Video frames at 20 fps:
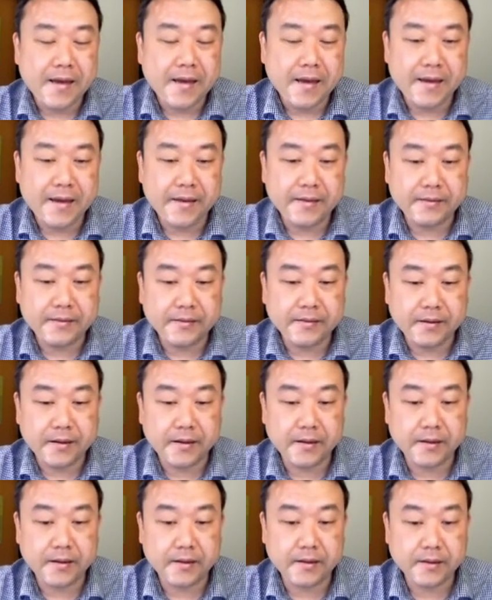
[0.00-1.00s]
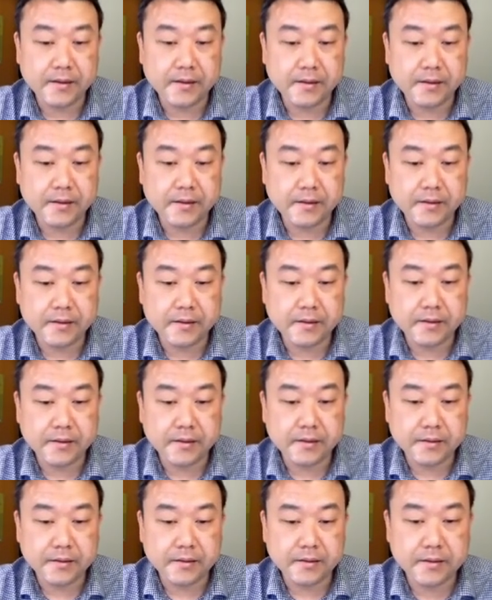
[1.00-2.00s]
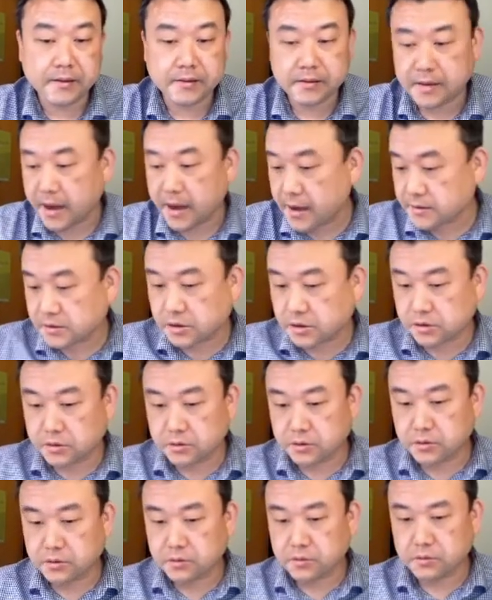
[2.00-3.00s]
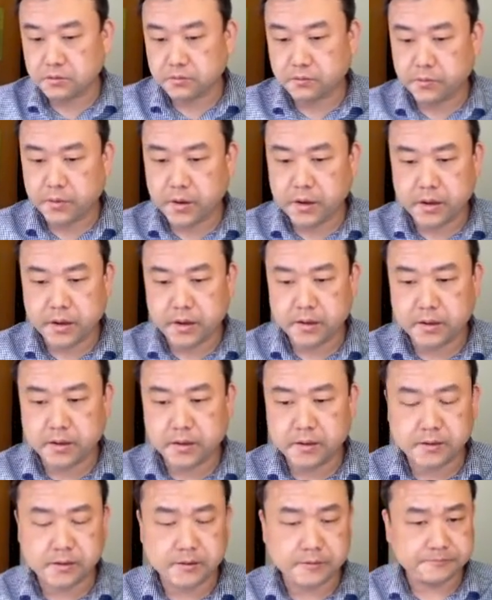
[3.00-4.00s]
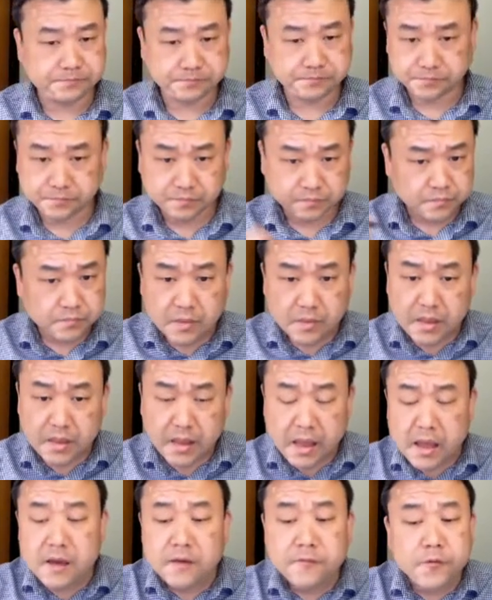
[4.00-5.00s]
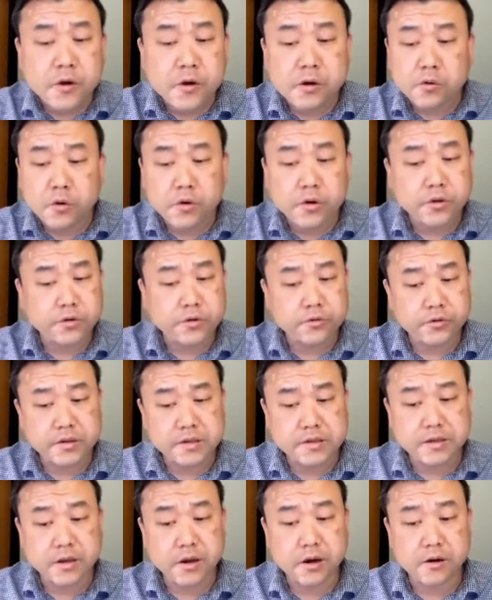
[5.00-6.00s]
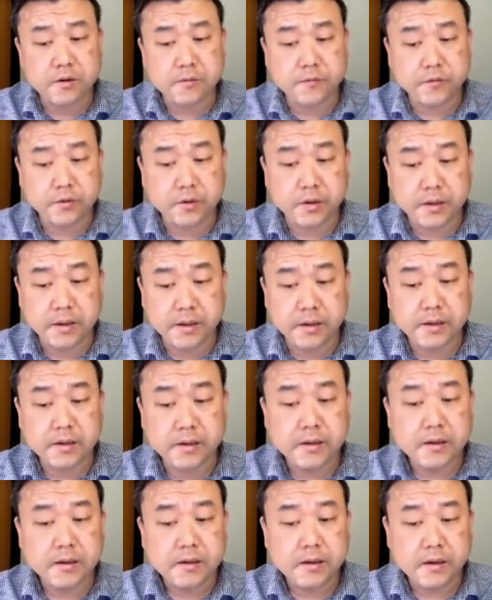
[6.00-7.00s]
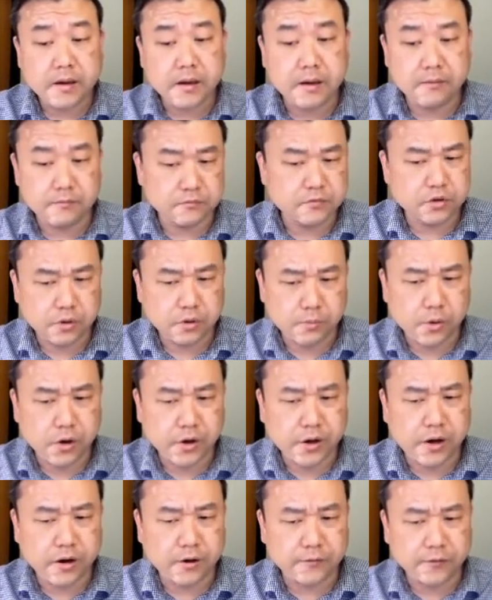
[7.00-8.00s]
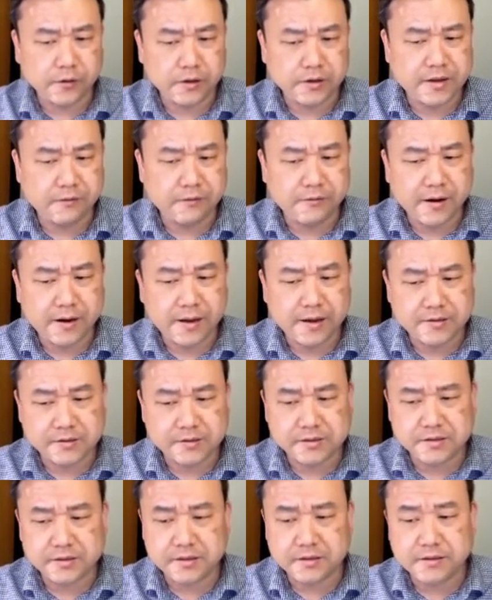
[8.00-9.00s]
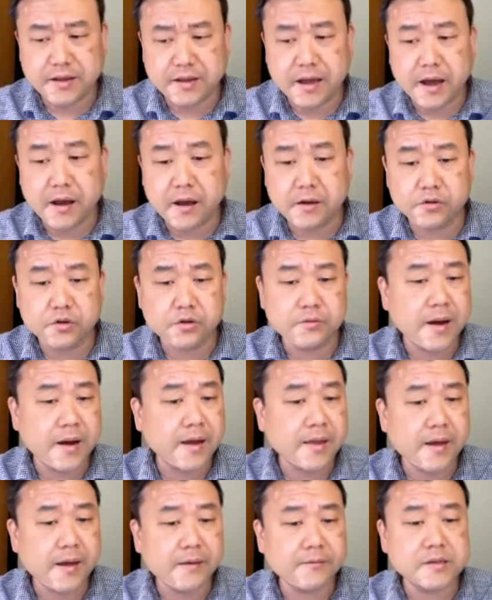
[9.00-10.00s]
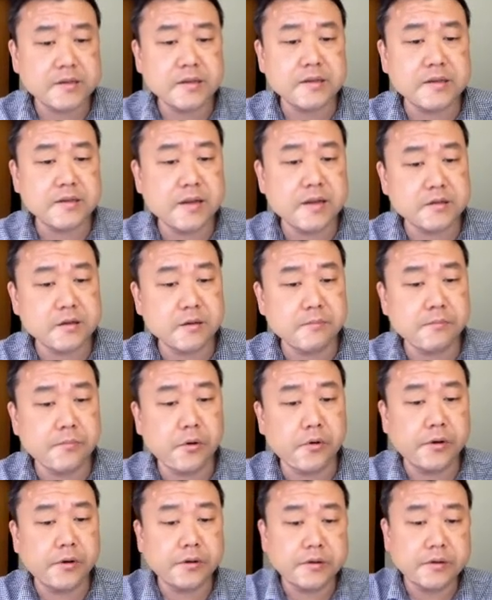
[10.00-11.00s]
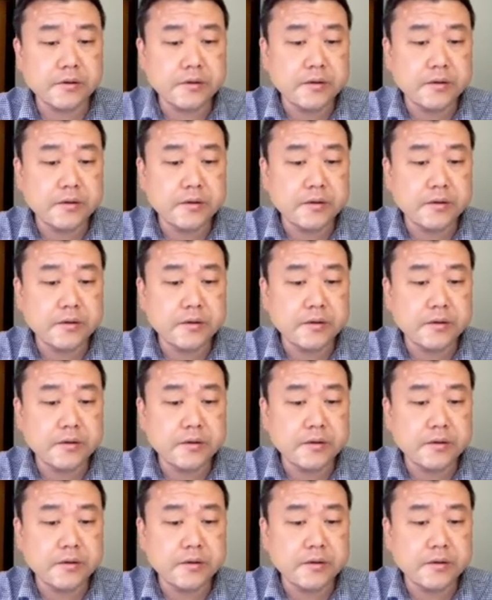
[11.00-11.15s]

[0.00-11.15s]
and it has to do with, if you are going through this carefully, uh, you know, more carefully than what I just did now, you might have seen it at some point.